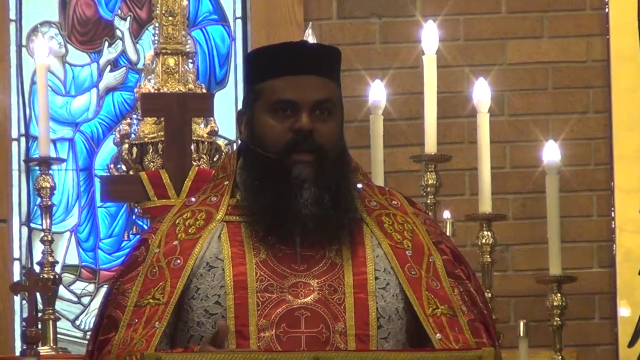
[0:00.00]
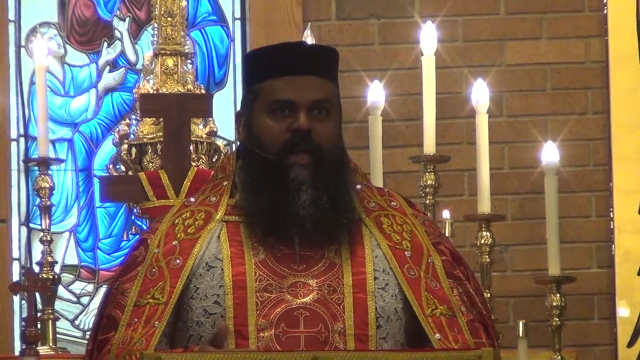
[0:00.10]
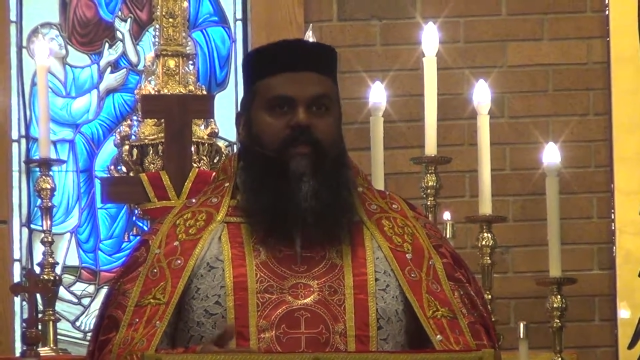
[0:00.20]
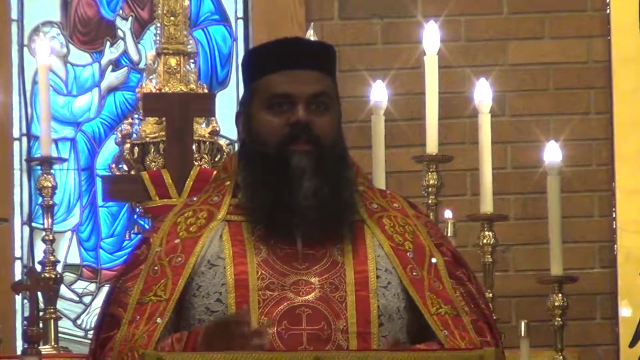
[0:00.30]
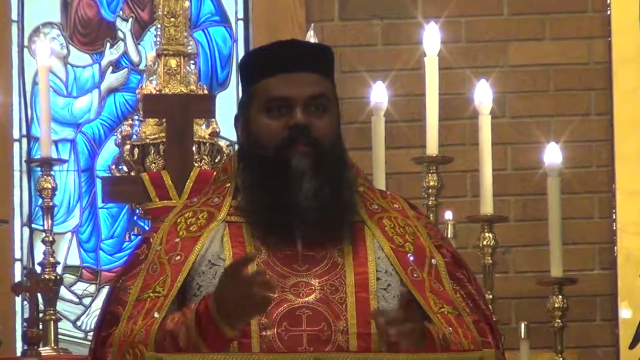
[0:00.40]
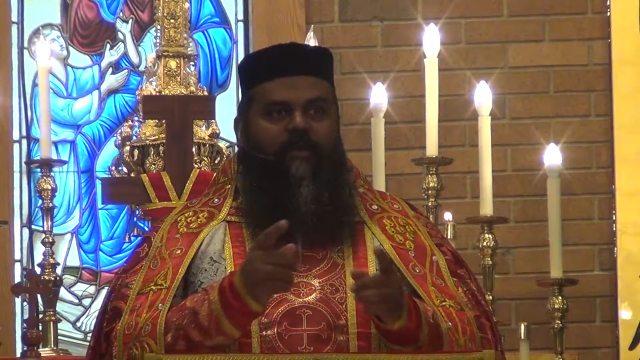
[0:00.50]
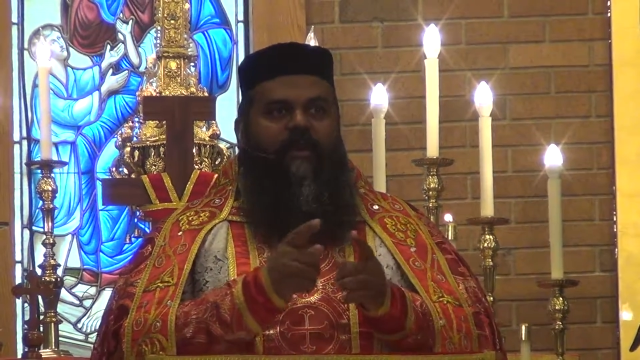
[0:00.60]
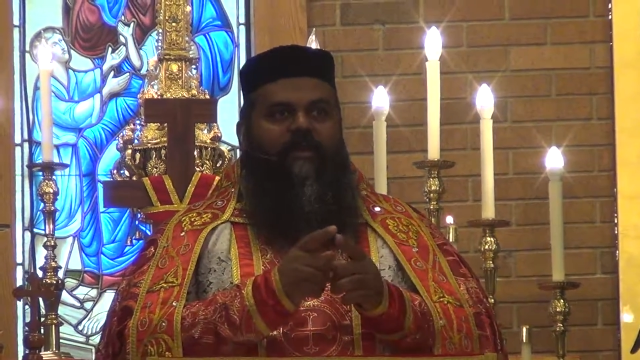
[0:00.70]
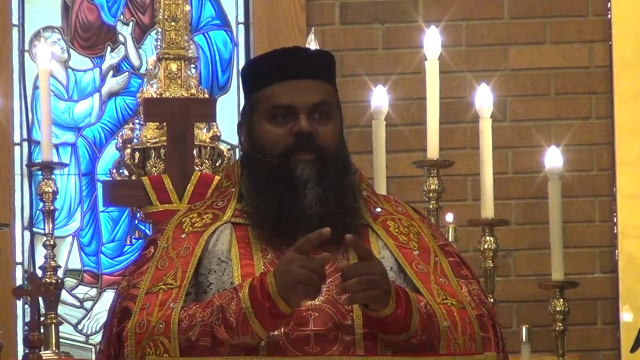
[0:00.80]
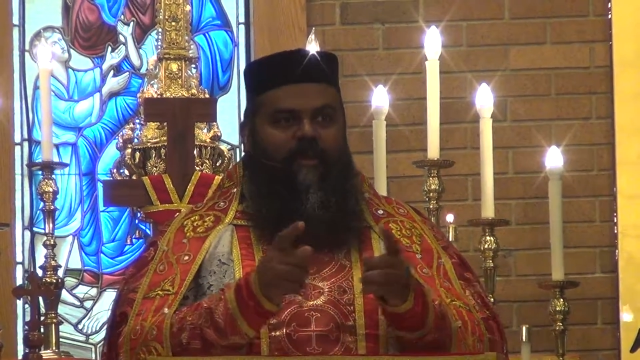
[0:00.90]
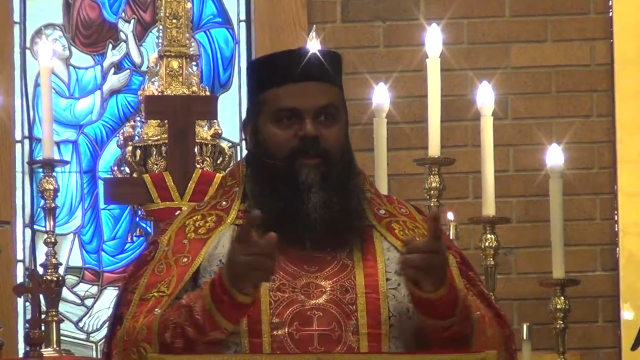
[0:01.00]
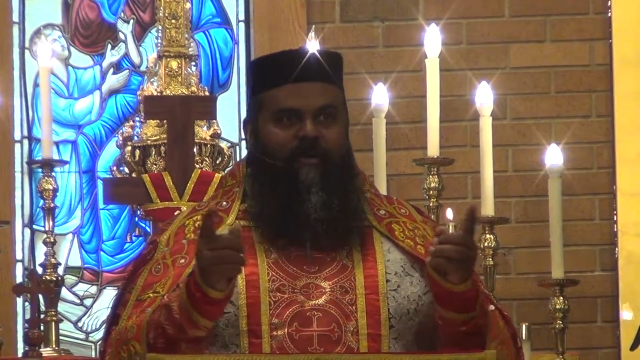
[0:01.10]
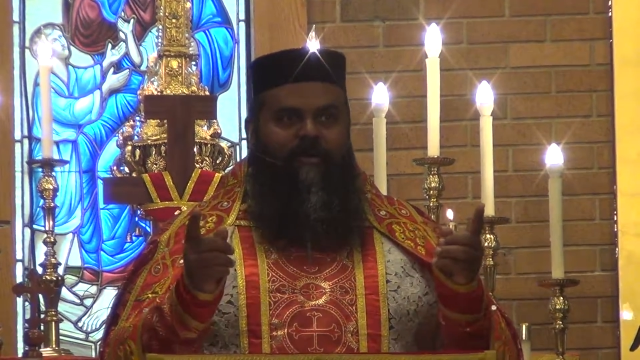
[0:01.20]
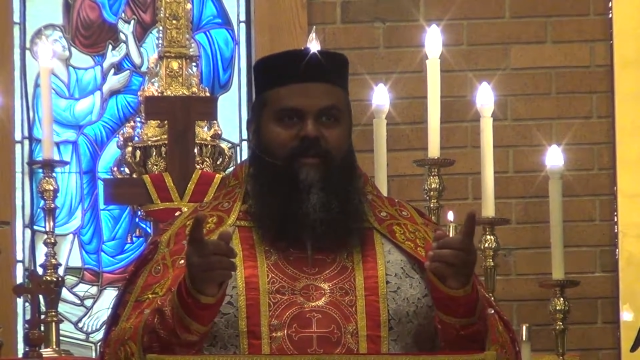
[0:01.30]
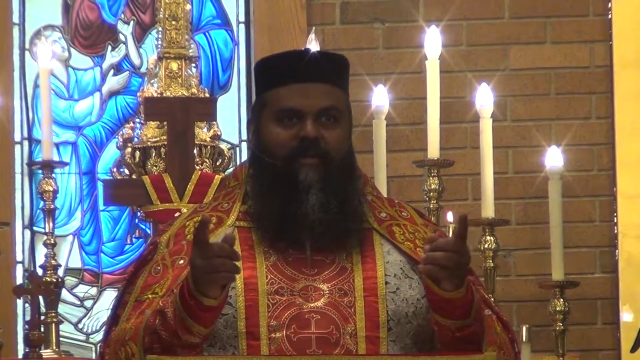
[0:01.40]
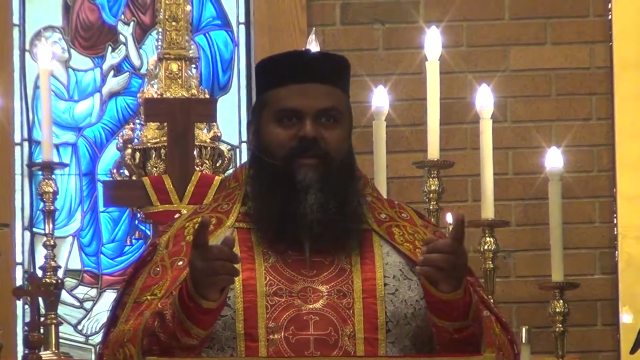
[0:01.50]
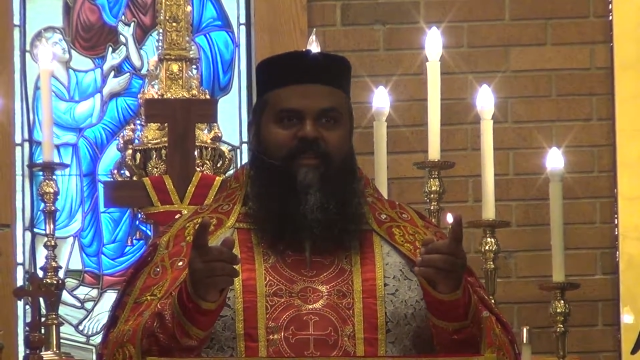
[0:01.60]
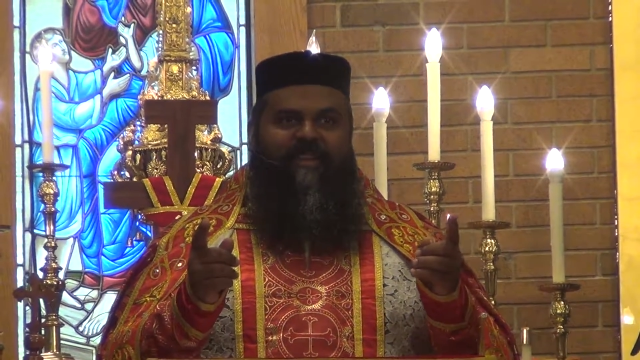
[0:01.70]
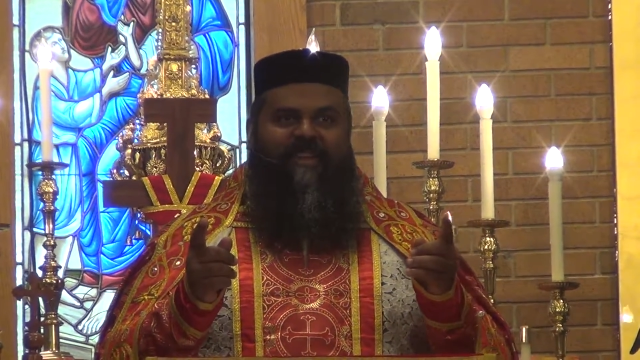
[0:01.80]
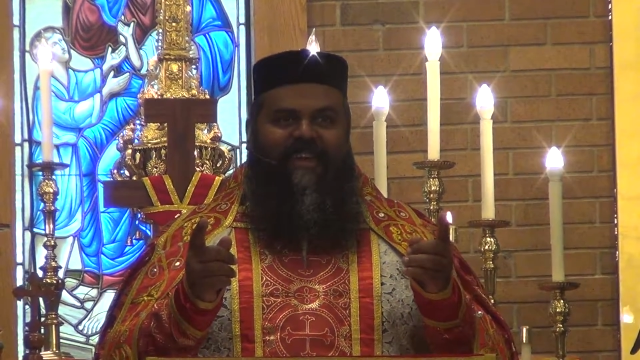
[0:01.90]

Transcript: Now that's a very long